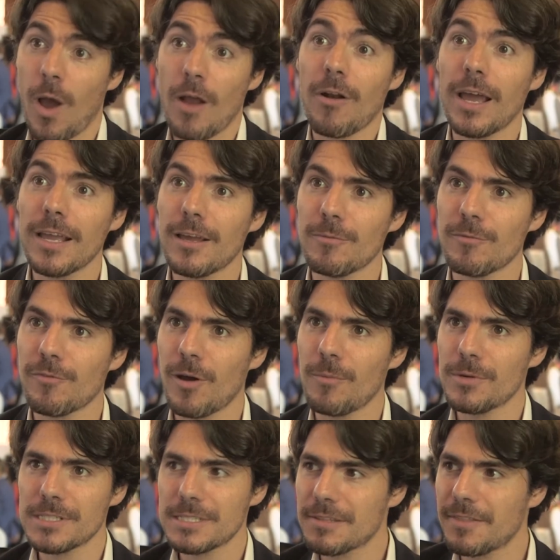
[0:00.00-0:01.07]
where I come from
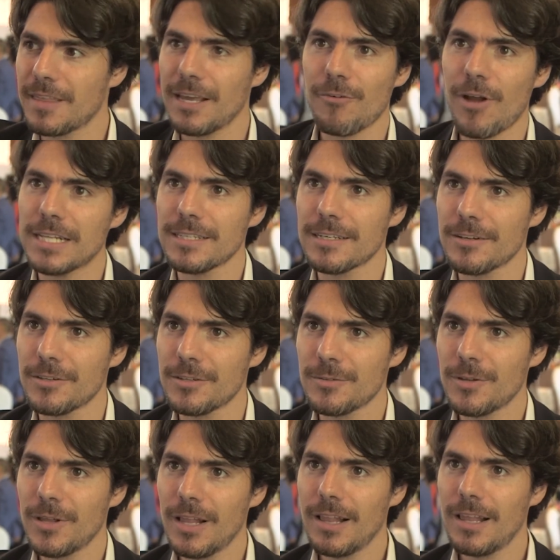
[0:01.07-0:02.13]
as theoretical.
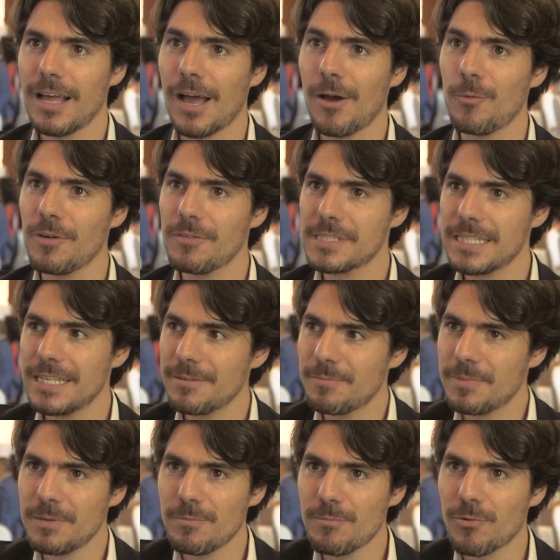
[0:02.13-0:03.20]
Uh, we've seen it
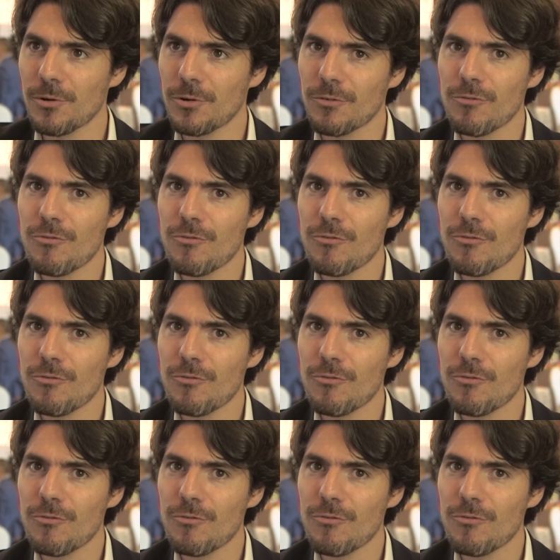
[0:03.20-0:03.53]
being brought